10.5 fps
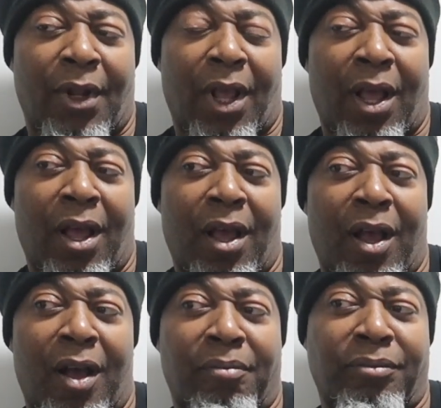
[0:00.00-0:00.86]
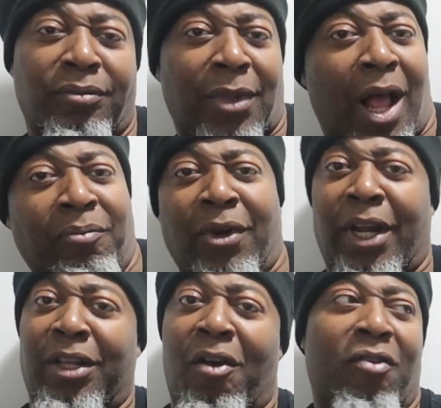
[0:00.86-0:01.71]
um, I'm
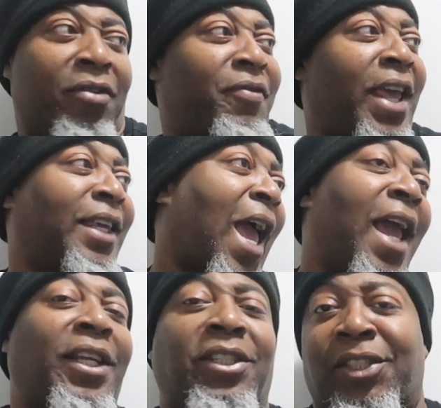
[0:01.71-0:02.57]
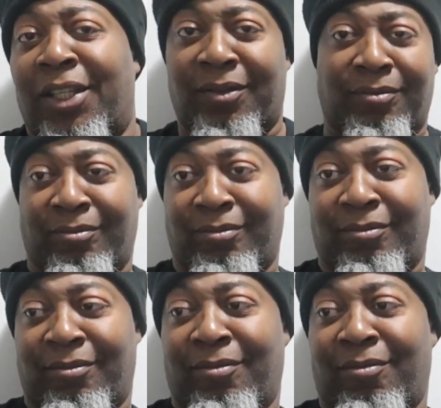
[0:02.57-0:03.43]
ready to go on vacation.
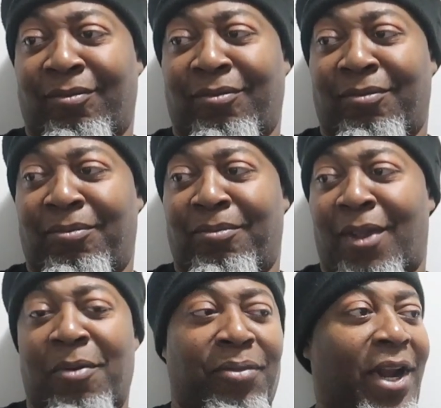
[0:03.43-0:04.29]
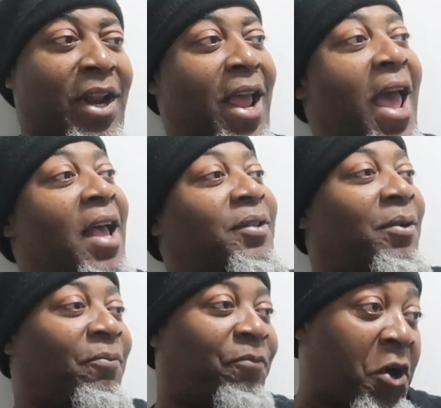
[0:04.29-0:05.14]
I'm ready to have
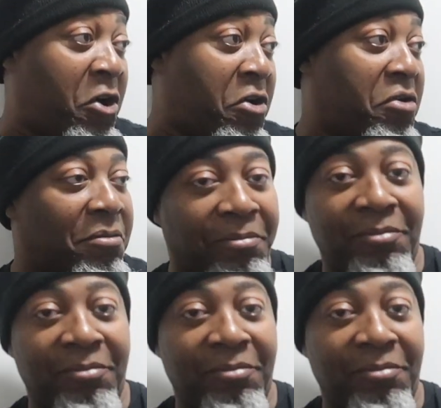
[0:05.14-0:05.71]
some fun.